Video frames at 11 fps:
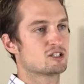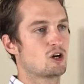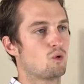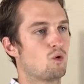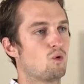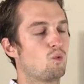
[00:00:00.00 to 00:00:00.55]

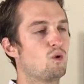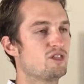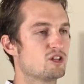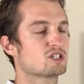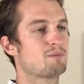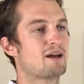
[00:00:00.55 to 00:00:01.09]
So with
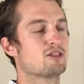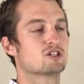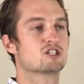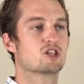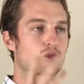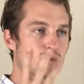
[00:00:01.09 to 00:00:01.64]
your spine,
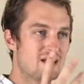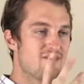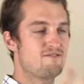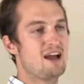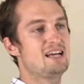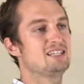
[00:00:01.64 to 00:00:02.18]
there's 3
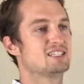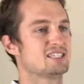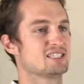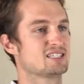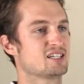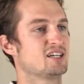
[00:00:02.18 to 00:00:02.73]

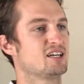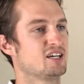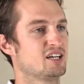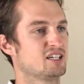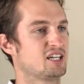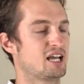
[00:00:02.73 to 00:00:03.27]
phases
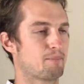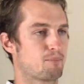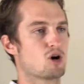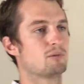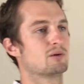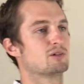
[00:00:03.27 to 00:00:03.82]
to get
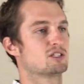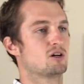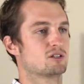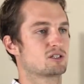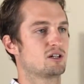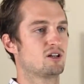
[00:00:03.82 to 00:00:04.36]
permanent
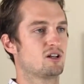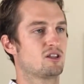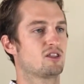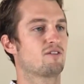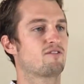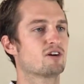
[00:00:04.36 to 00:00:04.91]
results.
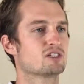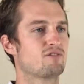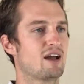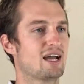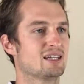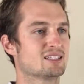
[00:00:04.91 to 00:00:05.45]
The first
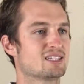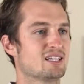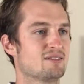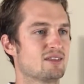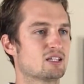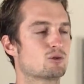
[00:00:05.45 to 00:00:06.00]
phase
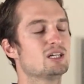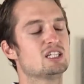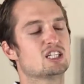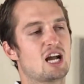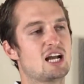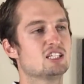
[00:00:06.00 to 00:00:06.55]
is really
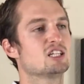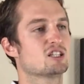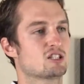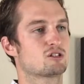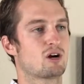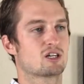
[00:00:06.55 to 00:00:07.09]
changing the
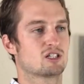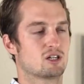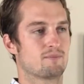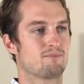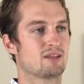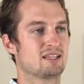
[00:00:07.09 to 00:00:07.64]

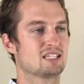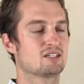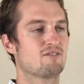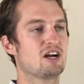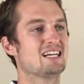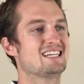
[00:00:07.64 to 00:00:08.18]
structure. That's a
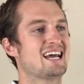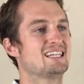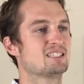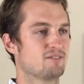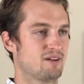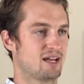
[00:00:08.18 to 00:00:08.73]
very
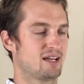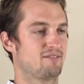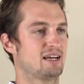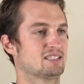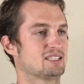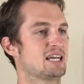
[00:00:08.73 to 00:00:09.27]
intensive
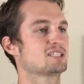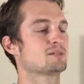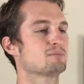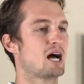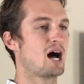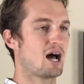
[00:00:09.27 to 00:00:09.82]
phase. It takes
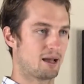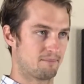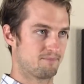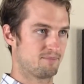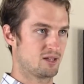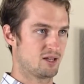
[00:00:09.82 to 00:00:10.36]
some
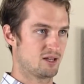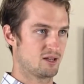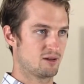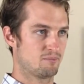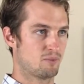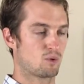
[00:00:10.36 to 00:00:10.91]
time,
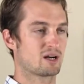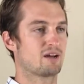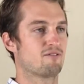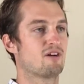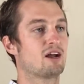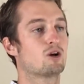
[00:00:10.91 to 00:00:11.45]
but we're going to
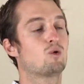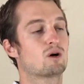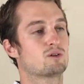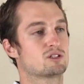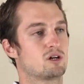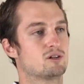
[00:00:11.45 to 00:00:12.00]
get very quick
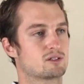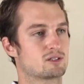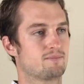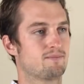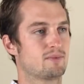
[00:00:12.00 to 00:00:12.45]
results.